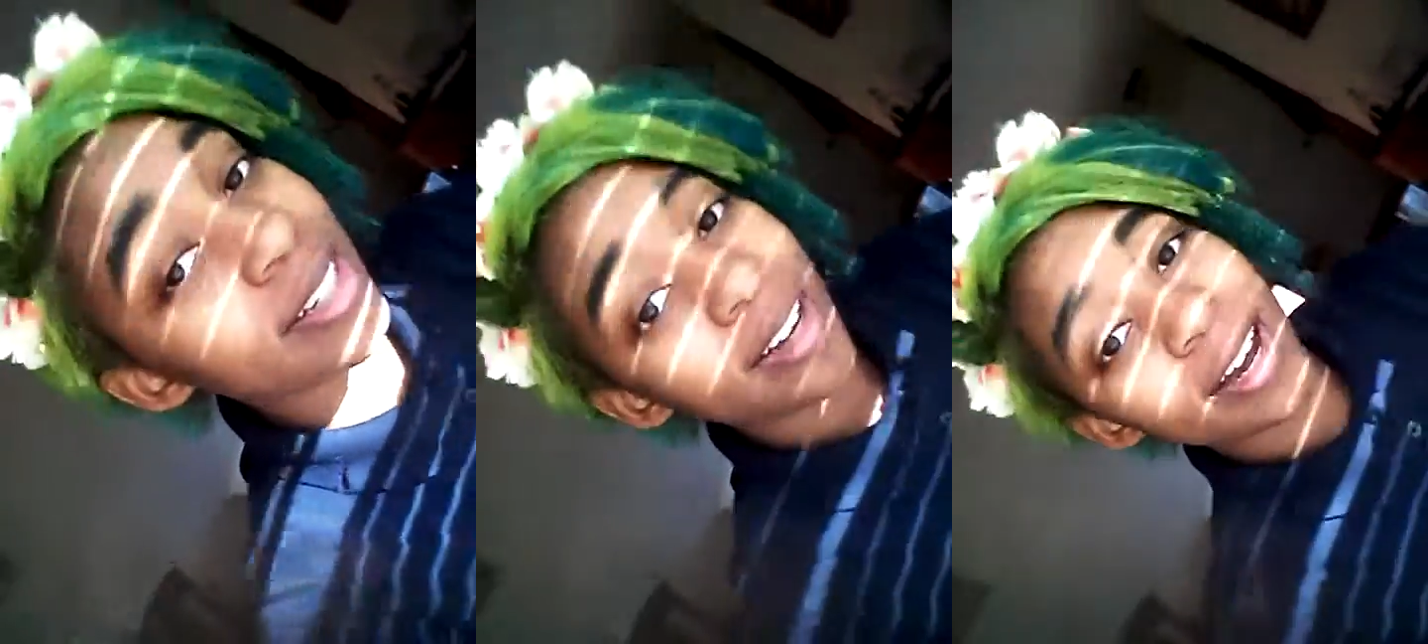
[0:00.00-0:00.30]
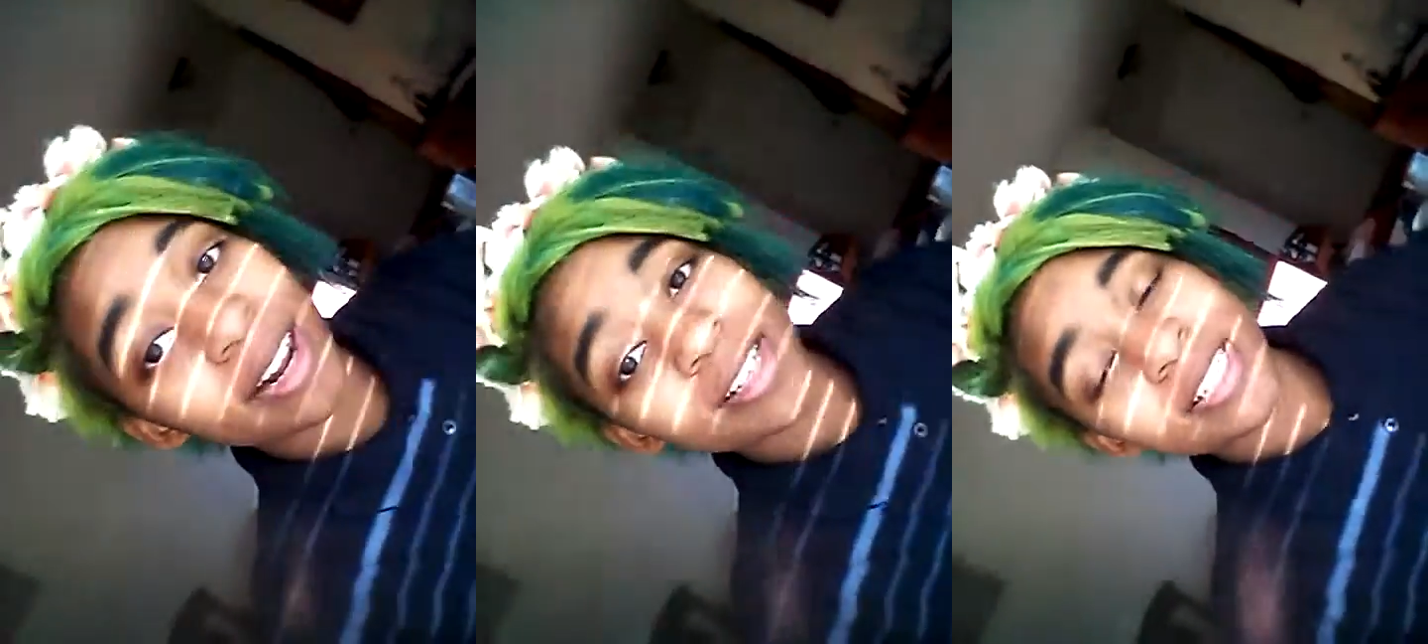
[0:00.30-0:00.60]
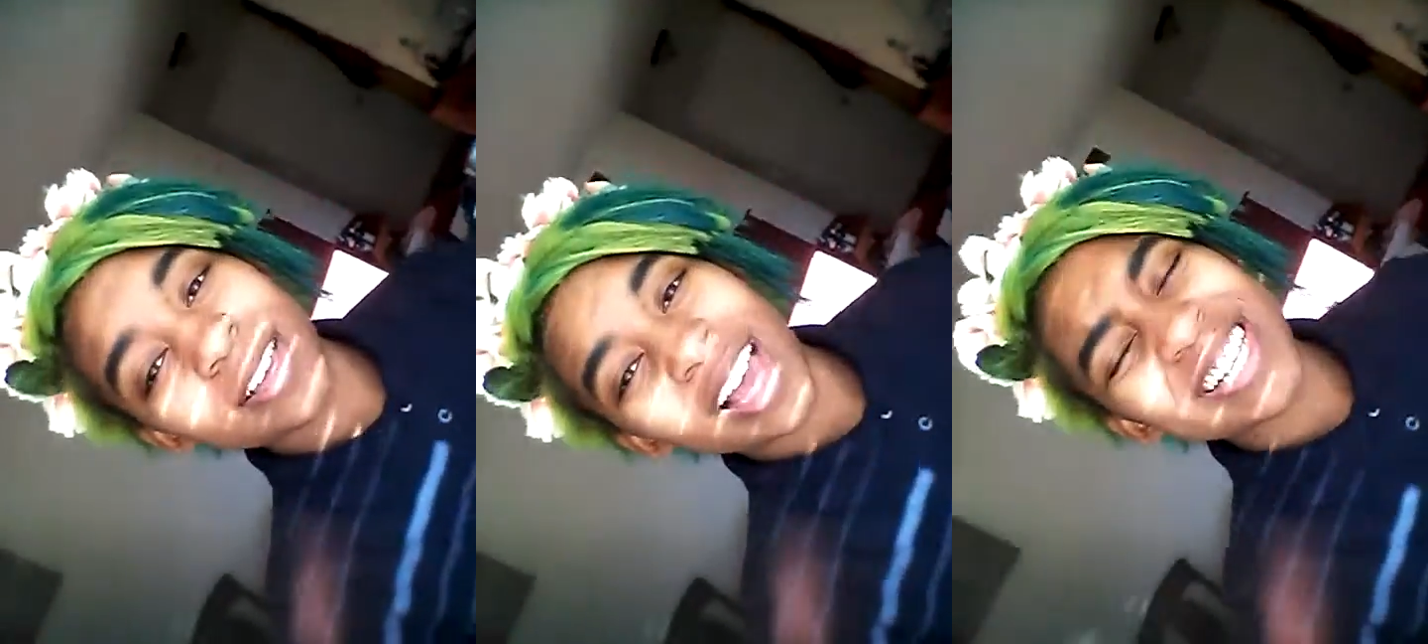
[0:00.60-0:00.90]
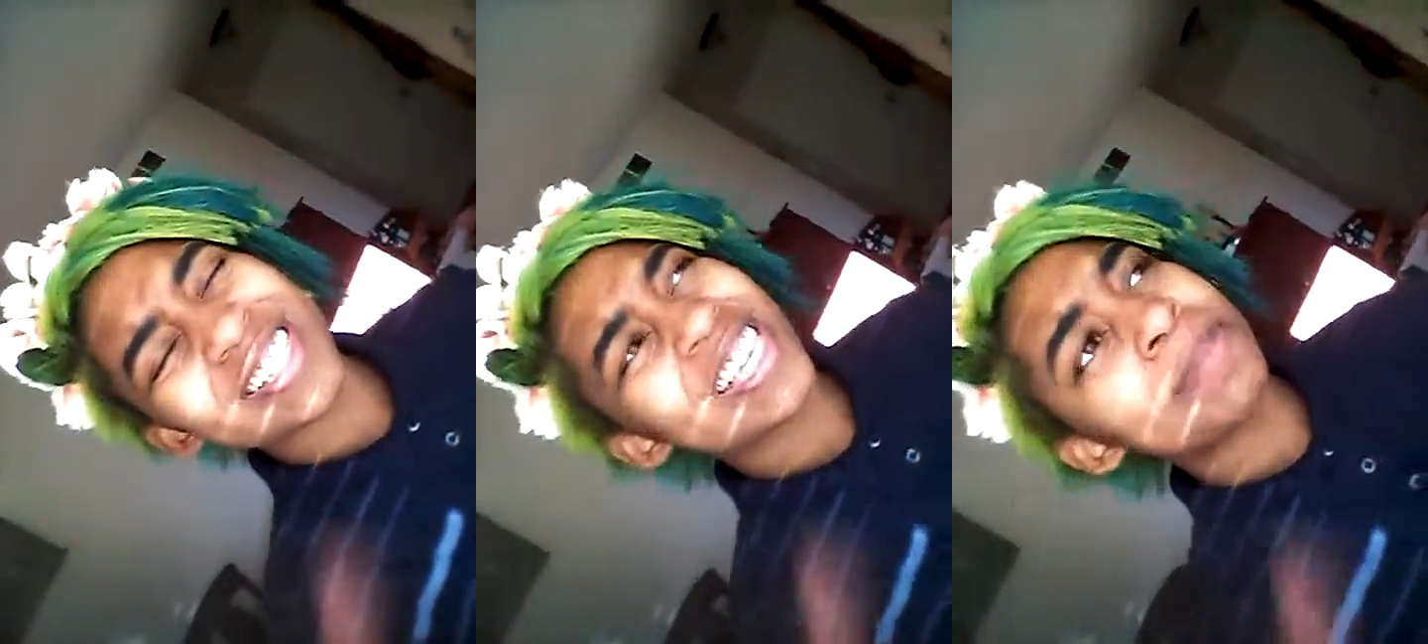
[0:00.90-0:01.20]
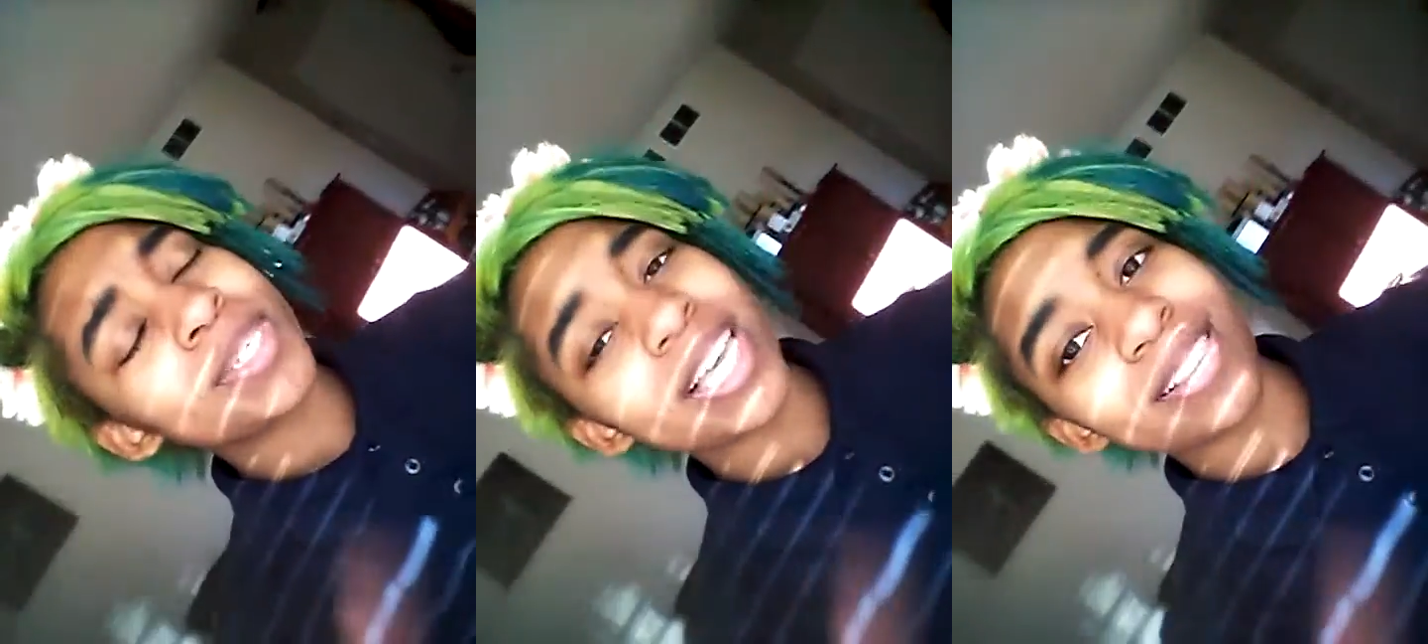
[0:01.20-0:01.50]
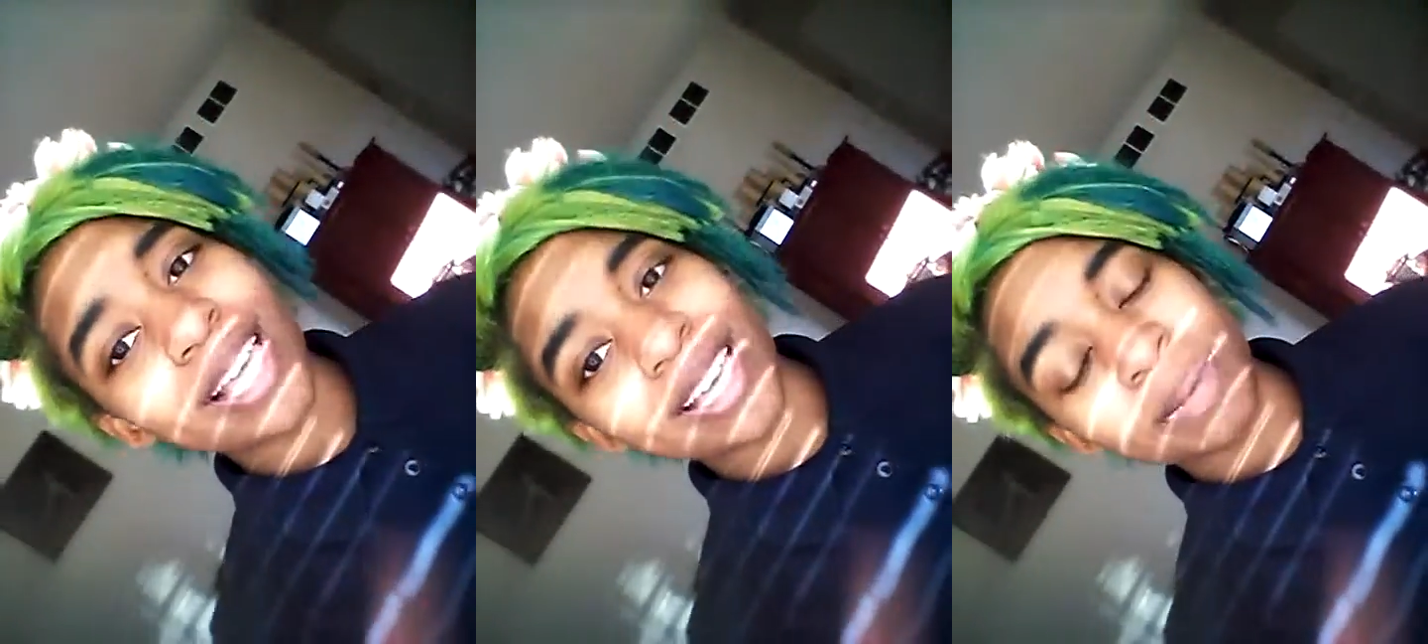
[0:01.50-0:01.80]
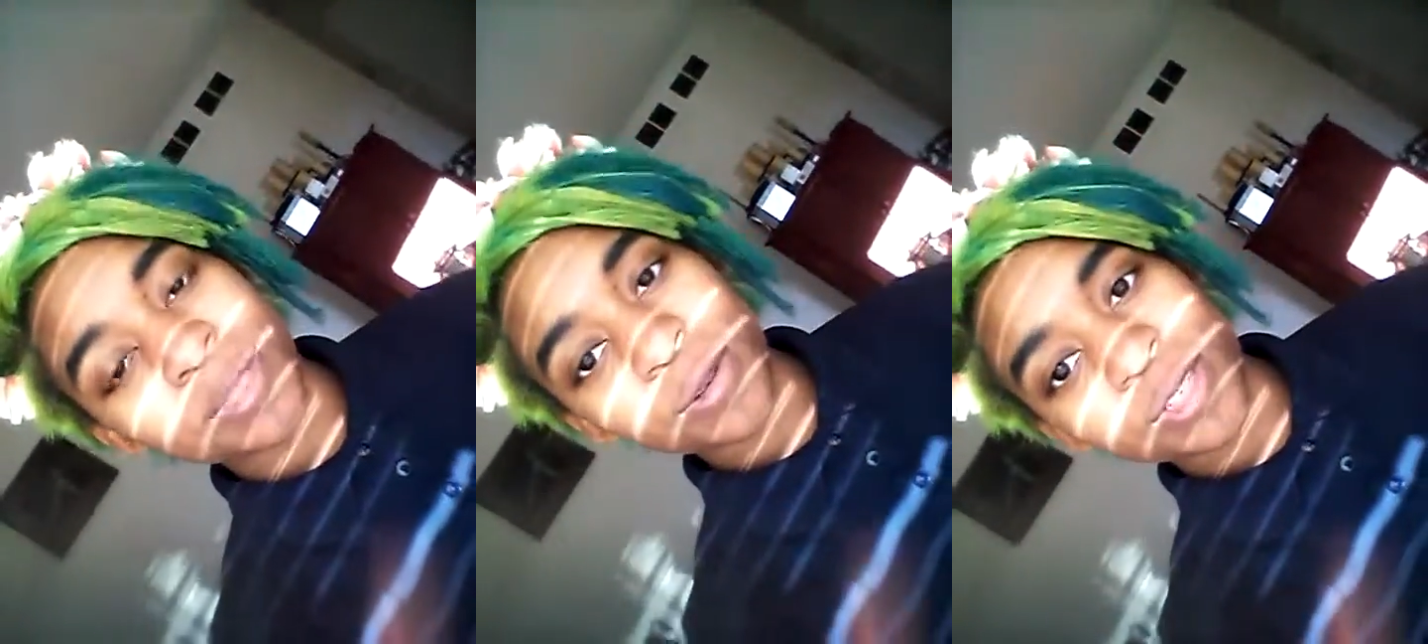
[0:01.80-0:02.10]
I honestly I keep saying like I'm
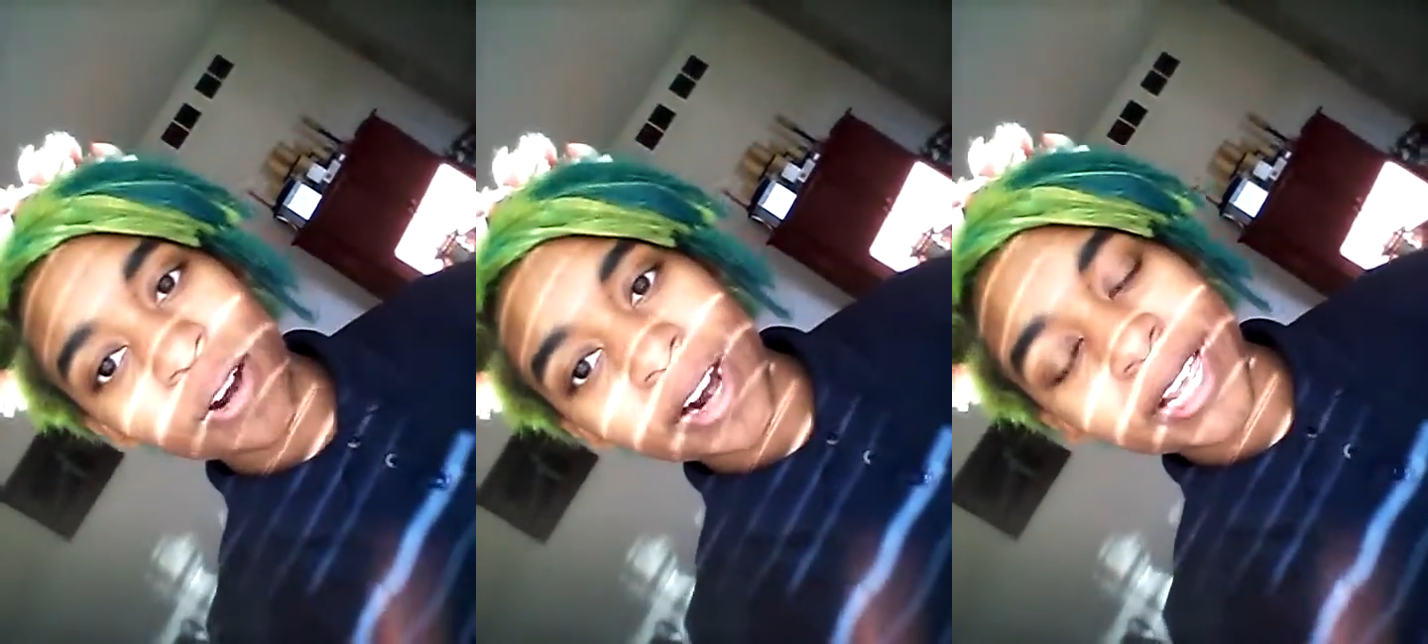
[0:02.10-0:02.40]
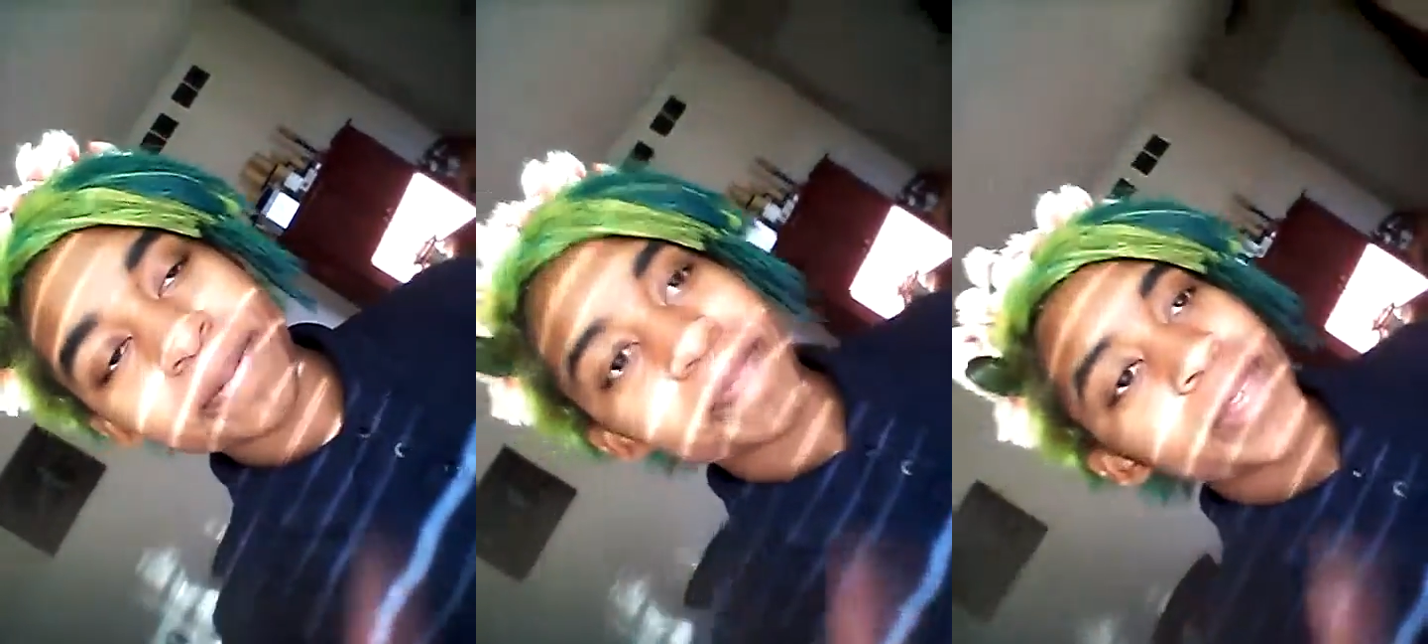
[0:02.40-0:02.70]
so sorry,